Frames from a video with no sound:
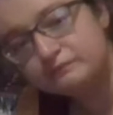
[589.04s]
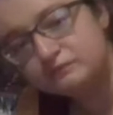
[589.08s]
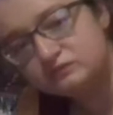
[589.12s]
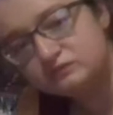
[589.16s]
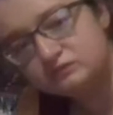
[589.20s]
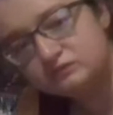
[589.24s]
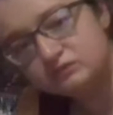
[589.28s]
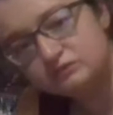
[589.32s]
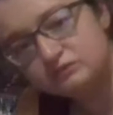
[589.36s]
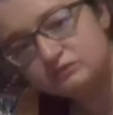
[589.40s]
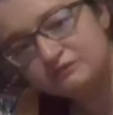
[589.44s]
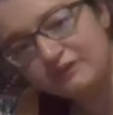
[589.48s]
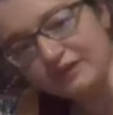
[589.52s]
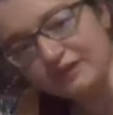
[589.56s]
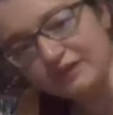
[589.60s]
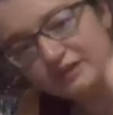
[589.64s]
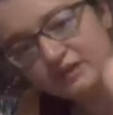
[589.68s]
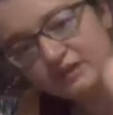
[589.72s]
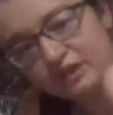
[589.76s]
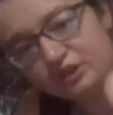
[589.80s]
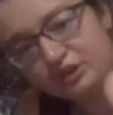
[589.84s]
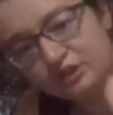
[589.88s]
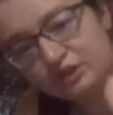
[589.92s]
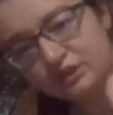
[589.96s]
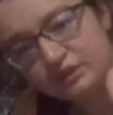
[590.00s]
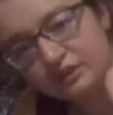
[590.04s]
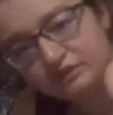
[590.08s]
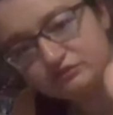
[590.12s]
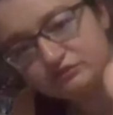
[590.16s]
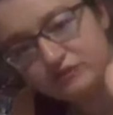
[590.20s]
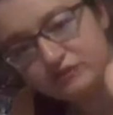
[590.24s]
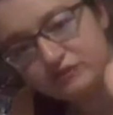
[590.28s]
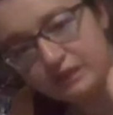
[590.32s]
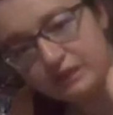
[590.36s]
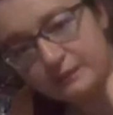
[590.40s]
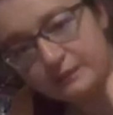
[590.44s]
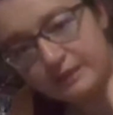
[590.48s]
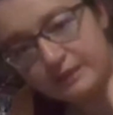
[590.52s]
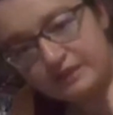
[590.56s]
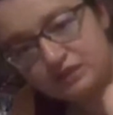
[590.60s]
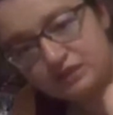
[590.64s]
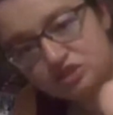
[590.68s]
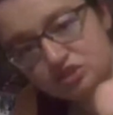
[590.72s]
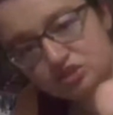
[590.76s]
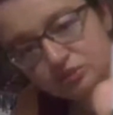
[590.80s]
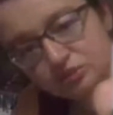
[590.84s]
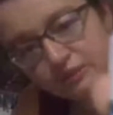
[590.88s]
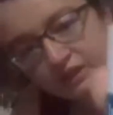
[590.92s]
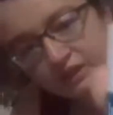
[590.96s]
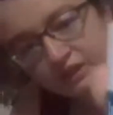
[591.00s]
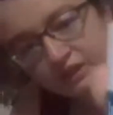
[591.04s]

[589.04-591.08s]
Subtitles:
veterinarian recommended to me.